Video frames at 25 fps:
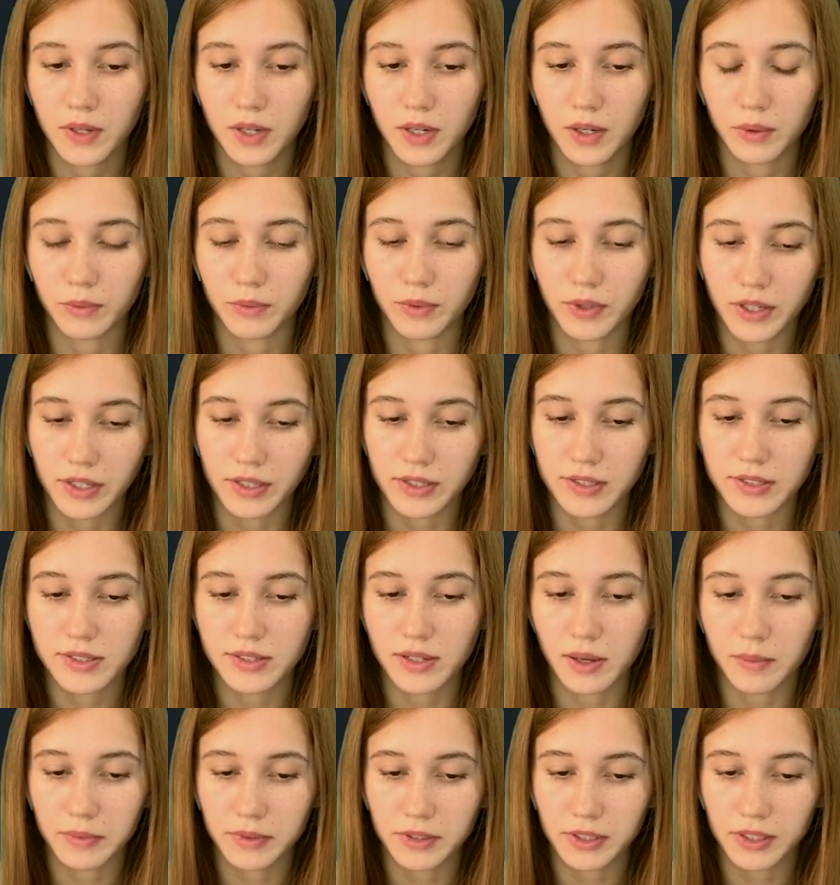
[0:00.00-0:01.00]
We're in
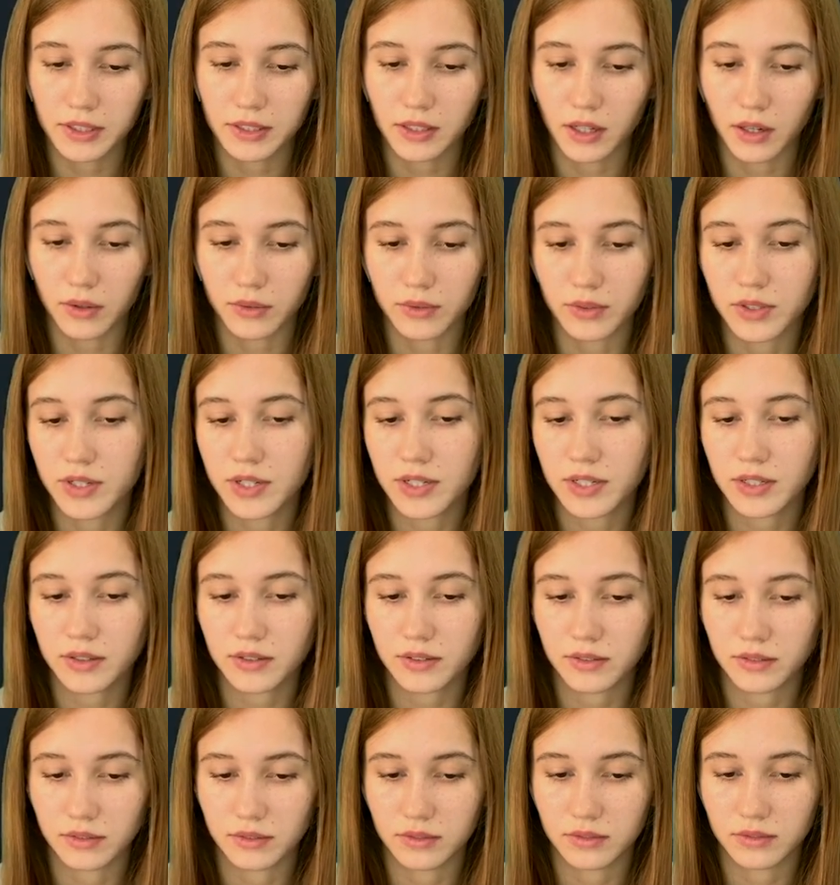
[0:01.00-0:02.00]
something of a
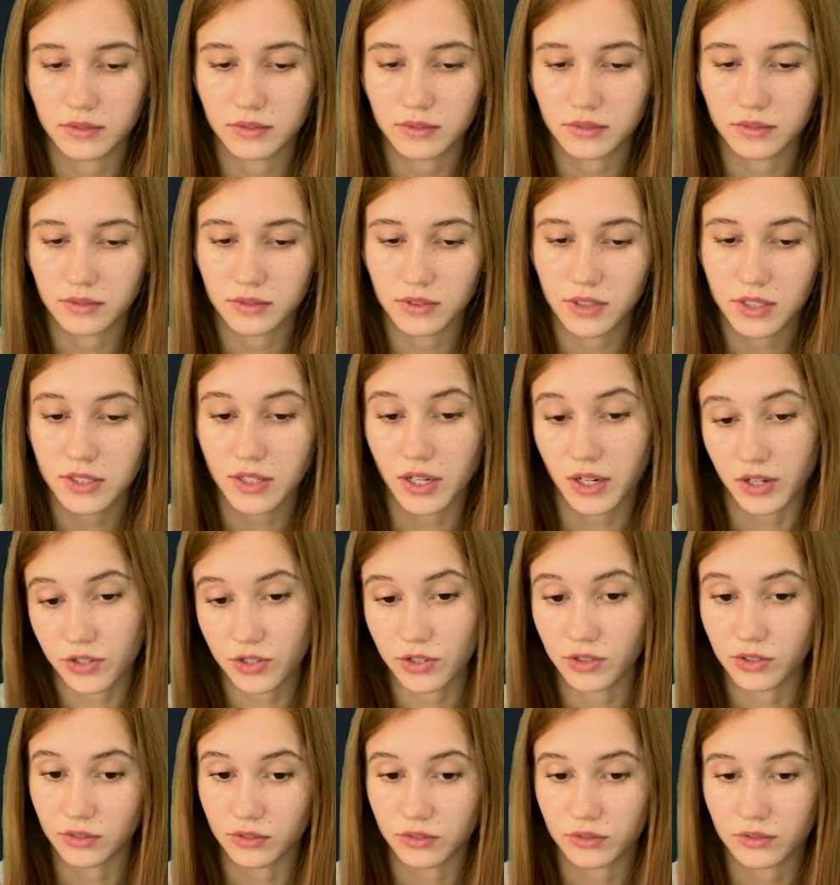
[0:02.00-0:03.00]

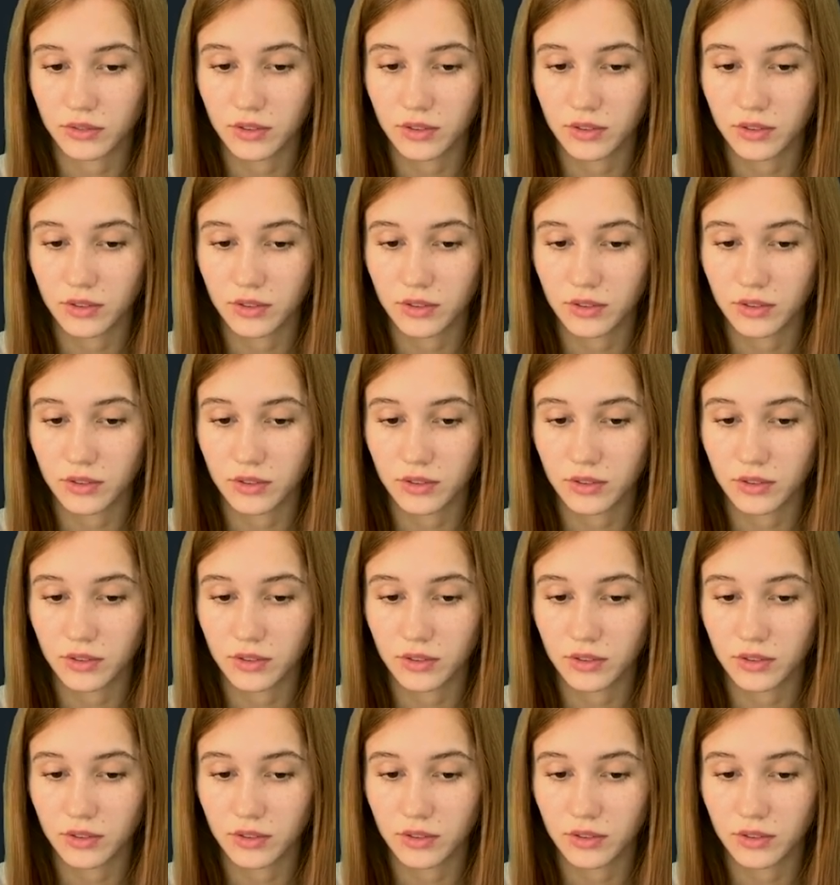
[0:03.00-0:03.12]
recession.